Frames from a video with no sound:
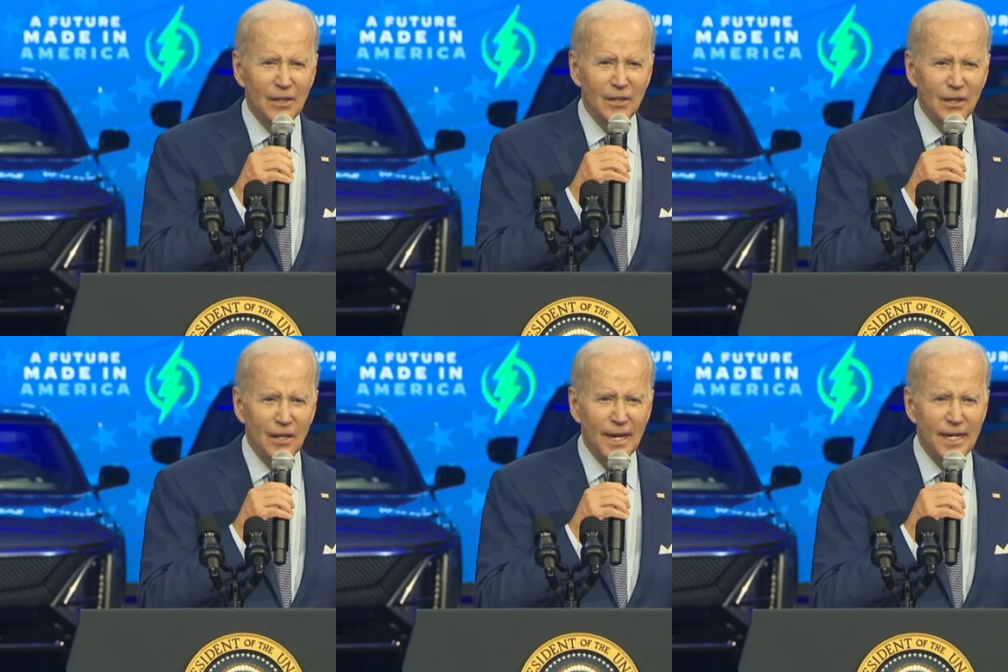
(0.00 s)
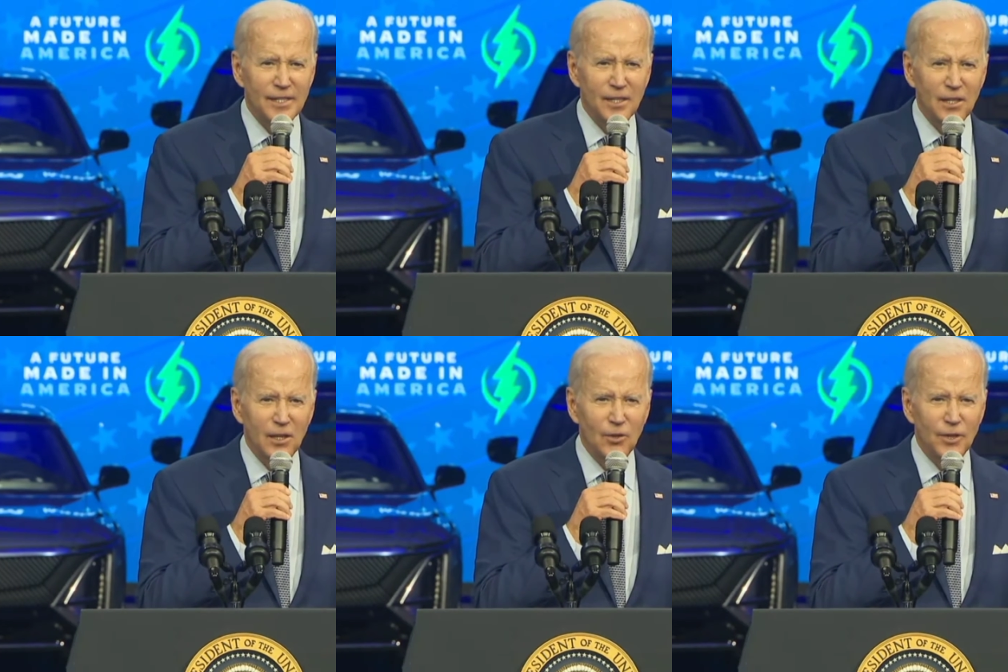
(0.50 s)
the lakes,
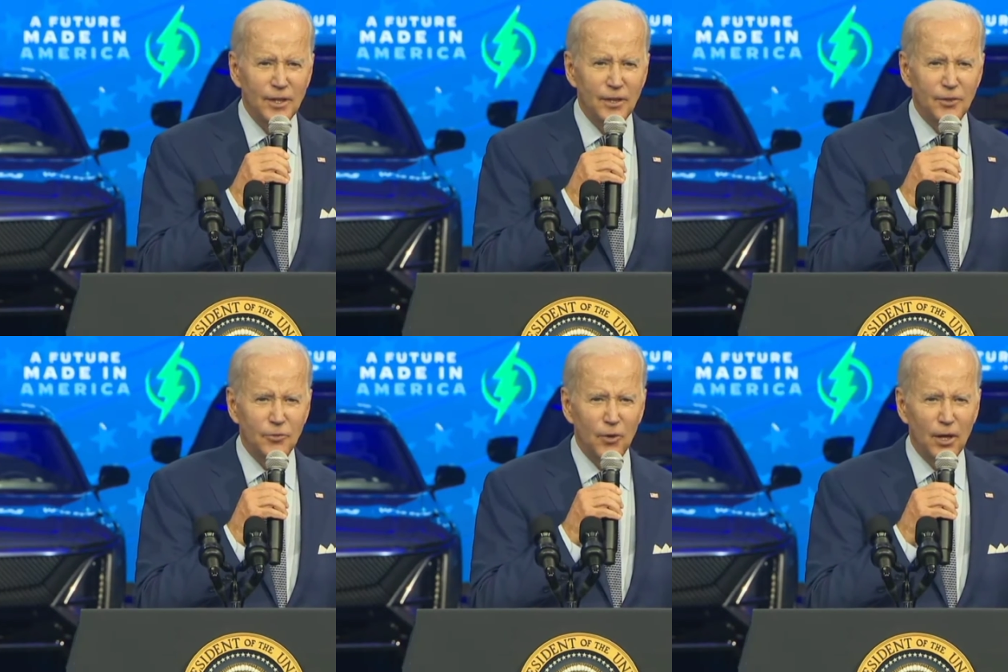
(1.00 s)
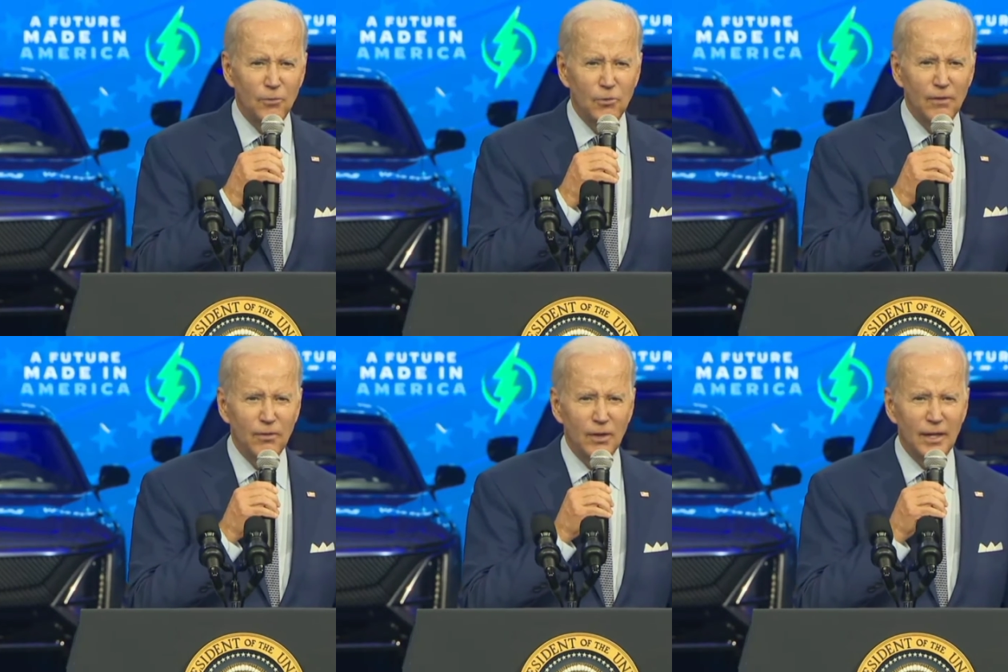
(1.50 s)
including the Detroit
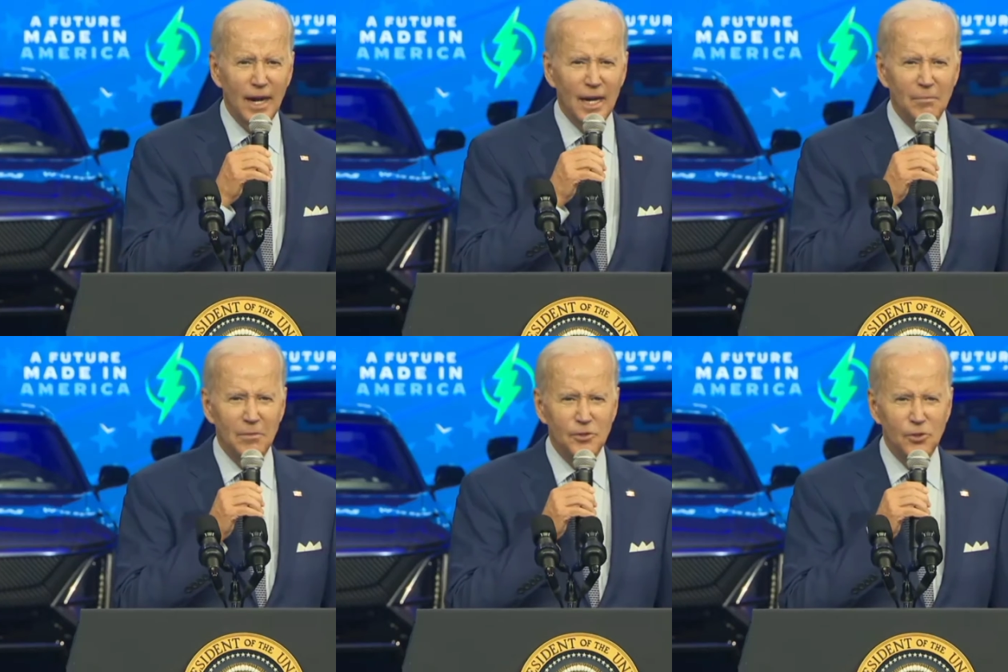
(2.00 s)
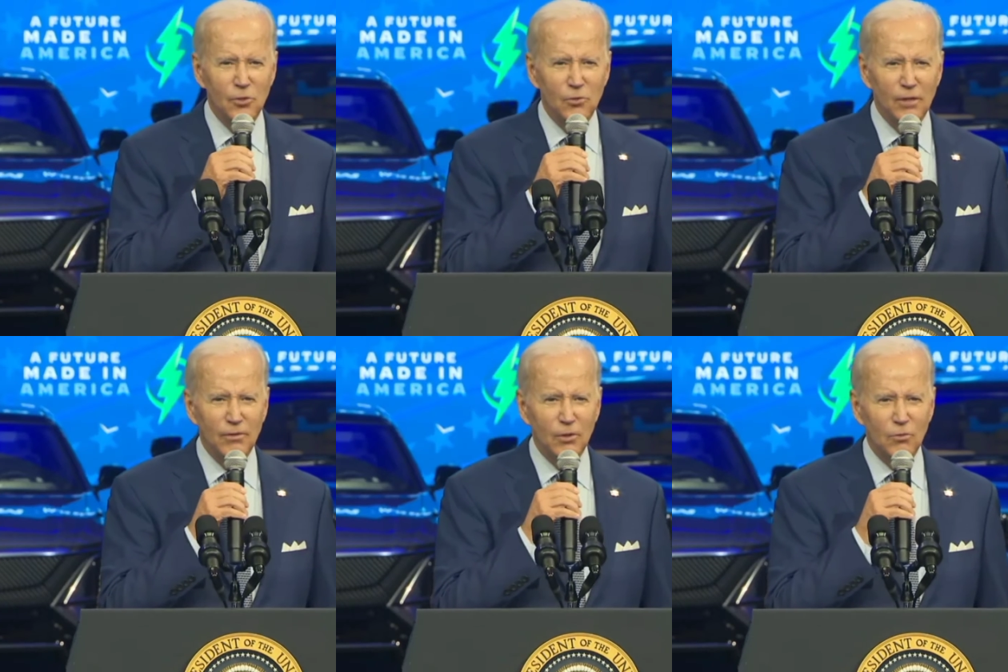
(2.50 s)
River, Kalamazoo
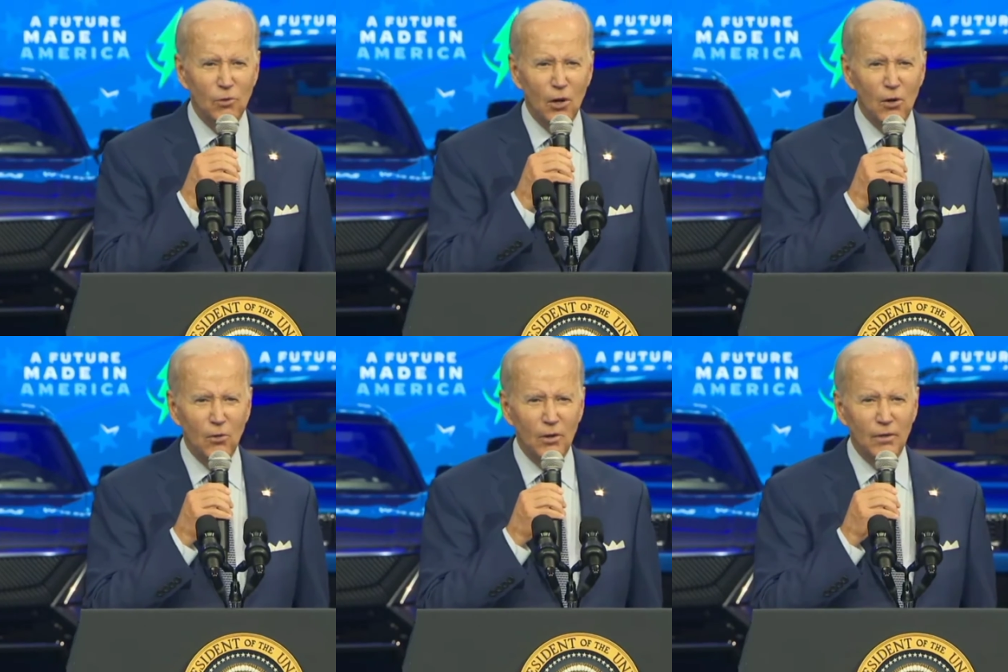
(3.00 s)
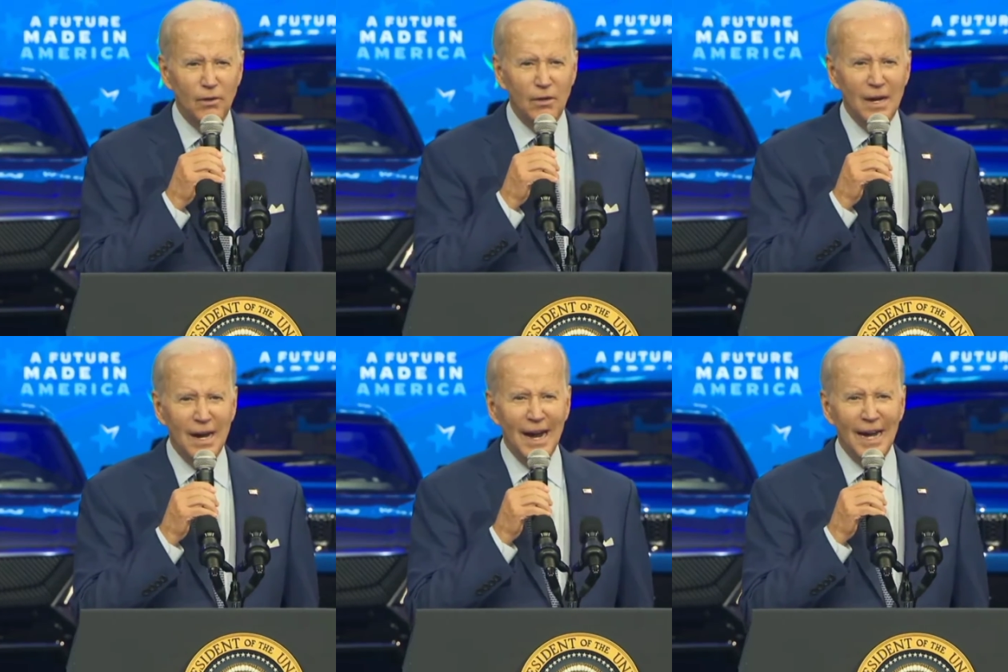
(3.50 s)
River, Rogue
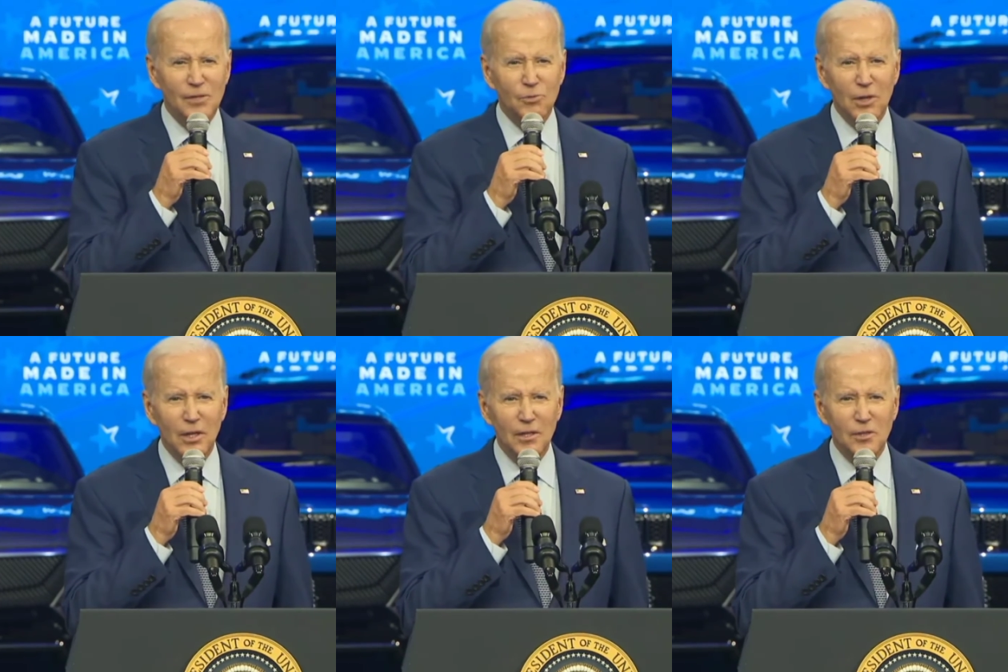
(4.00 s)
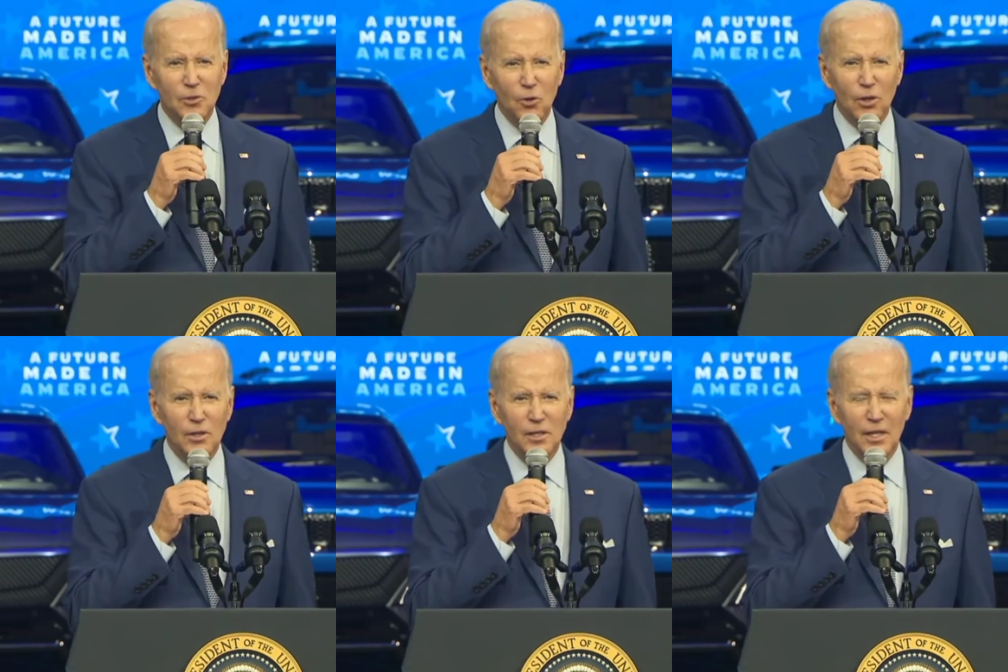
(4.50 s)
River, as well as
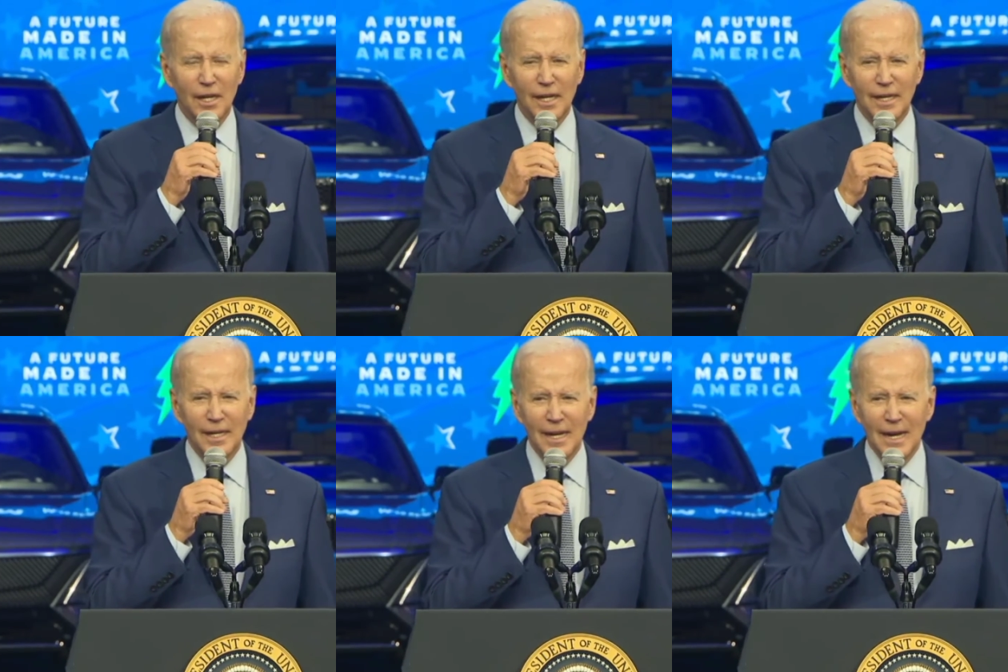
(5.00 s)
Torch Lake.